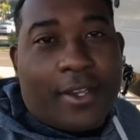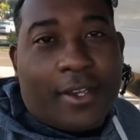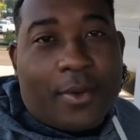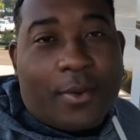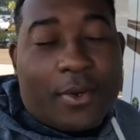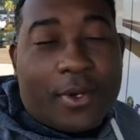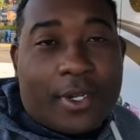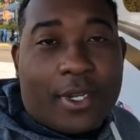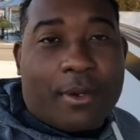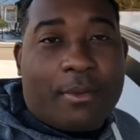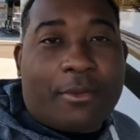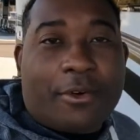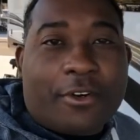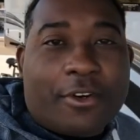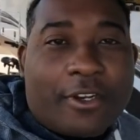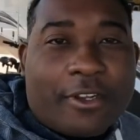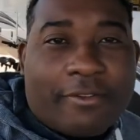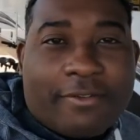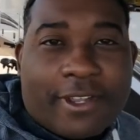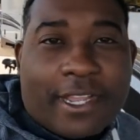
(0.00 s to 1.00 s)
Well, good
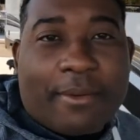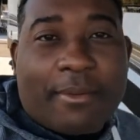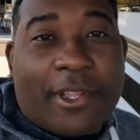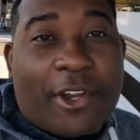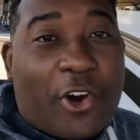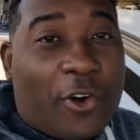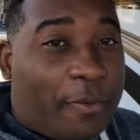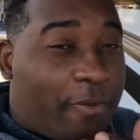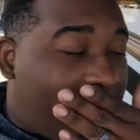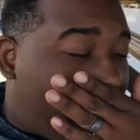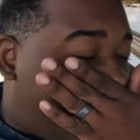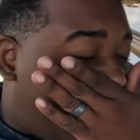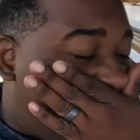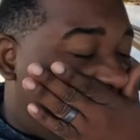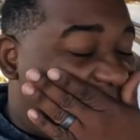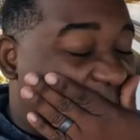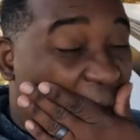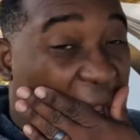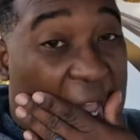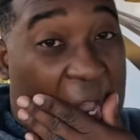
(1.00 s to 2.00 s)
morning, family. Hopefully,
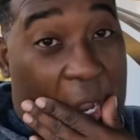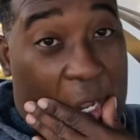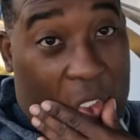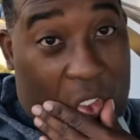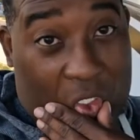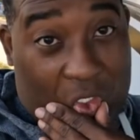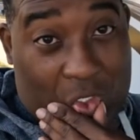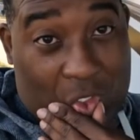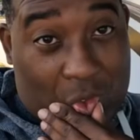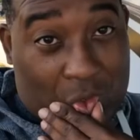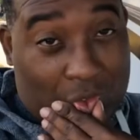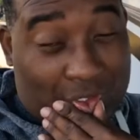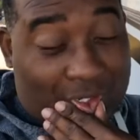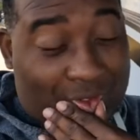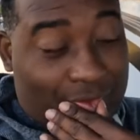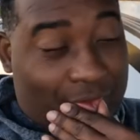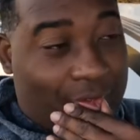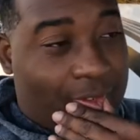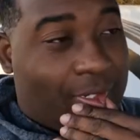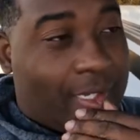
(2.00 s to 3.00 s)
I don't look too
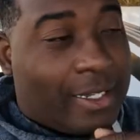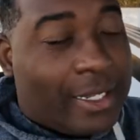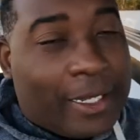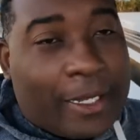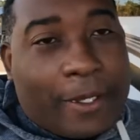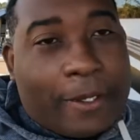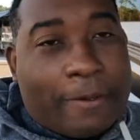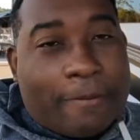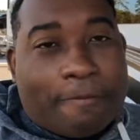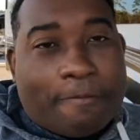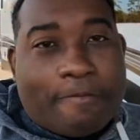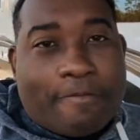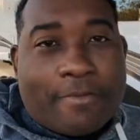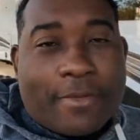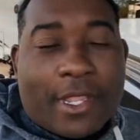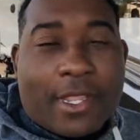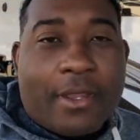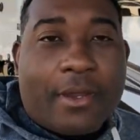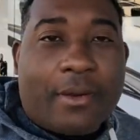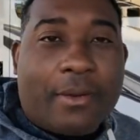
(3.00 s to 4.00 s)
rough.
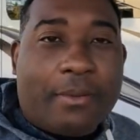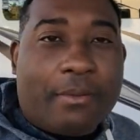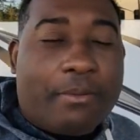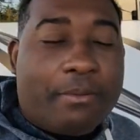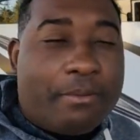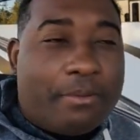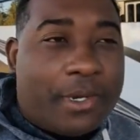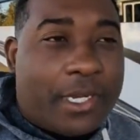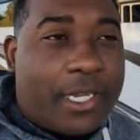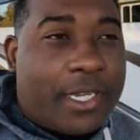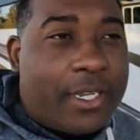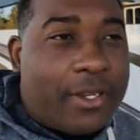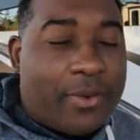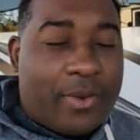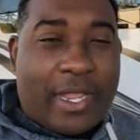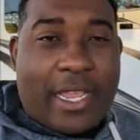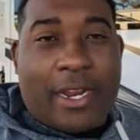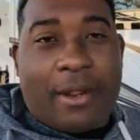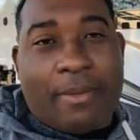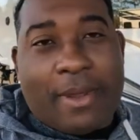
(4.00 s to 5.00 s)
But
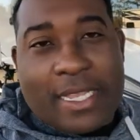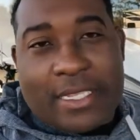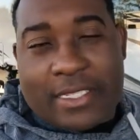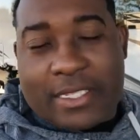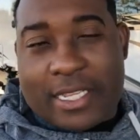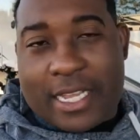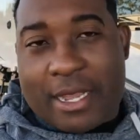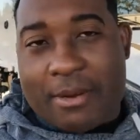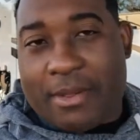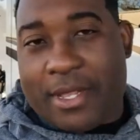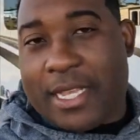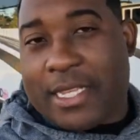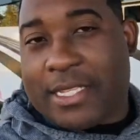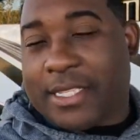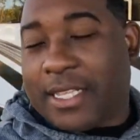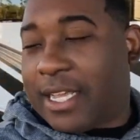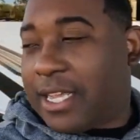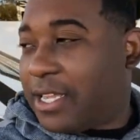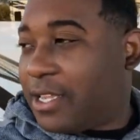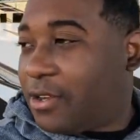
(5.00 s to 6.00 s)
we had an amazing time last
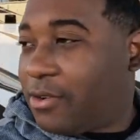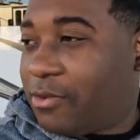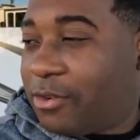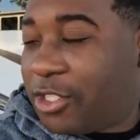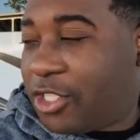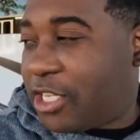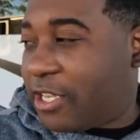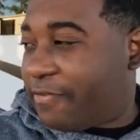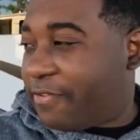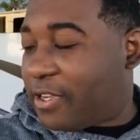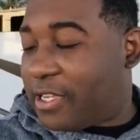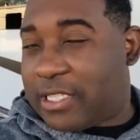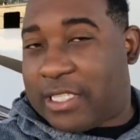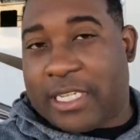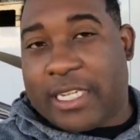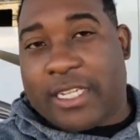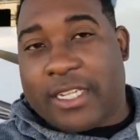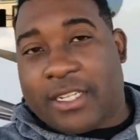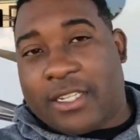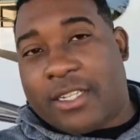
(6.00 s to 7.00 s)
night with Jeff and
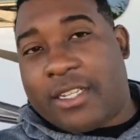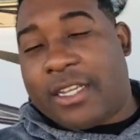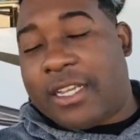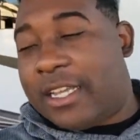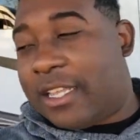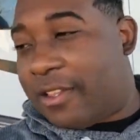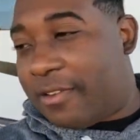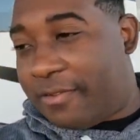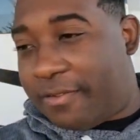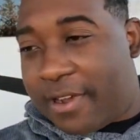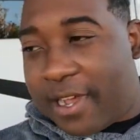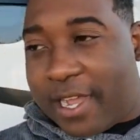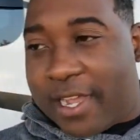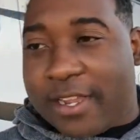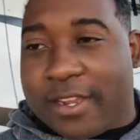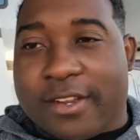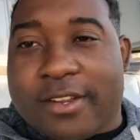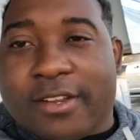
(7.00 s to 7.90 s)
Katina at the fire.